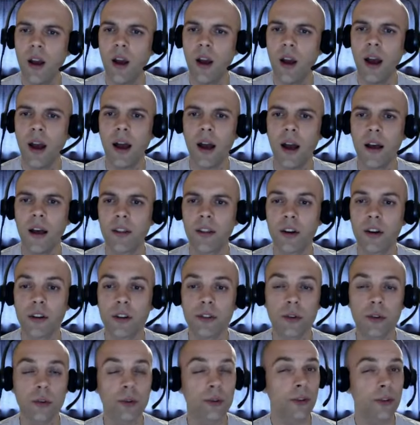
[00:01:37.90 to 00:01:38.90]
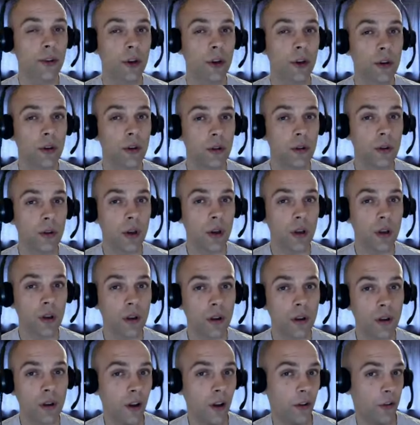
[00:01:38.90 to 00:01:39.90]
There is also,
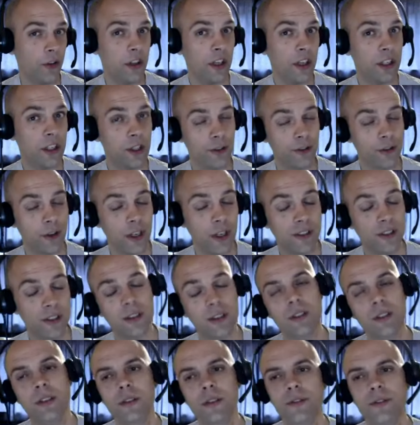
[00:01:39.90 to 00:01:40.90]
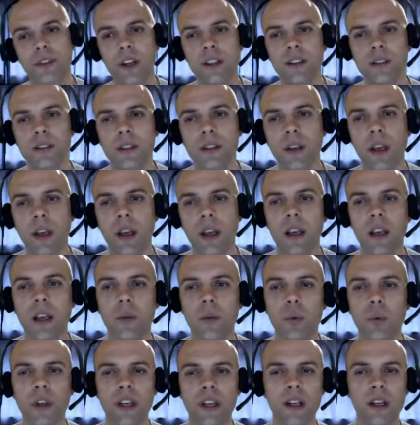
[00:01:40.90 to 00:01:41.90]
on the curated front,
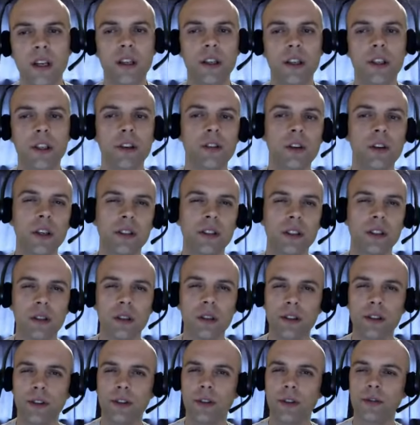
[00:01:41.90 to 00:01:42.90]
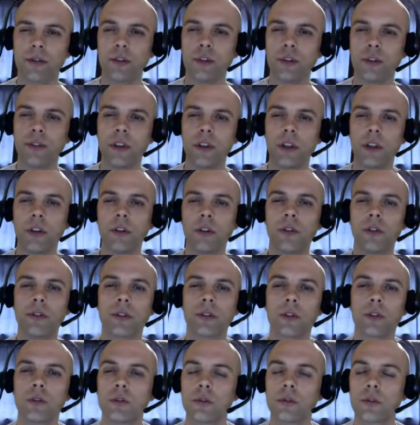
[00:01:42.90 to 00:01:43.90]
a weekly curated list of Groovy
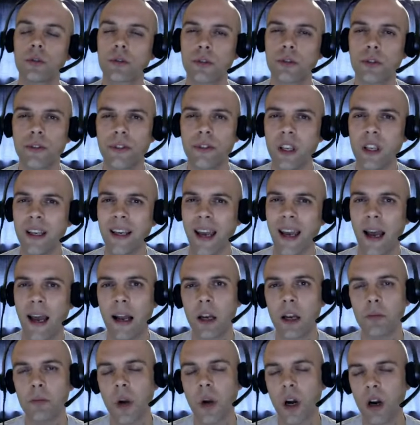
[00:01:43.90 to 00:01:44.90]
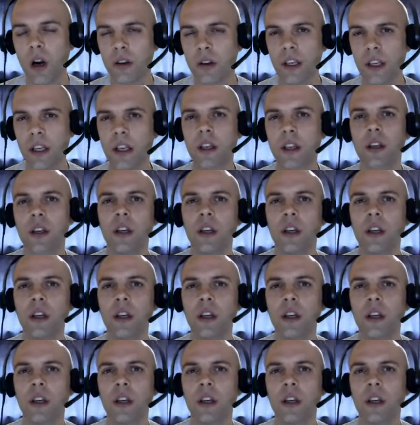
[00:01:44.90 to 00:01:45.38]
news called Groovy Calamari.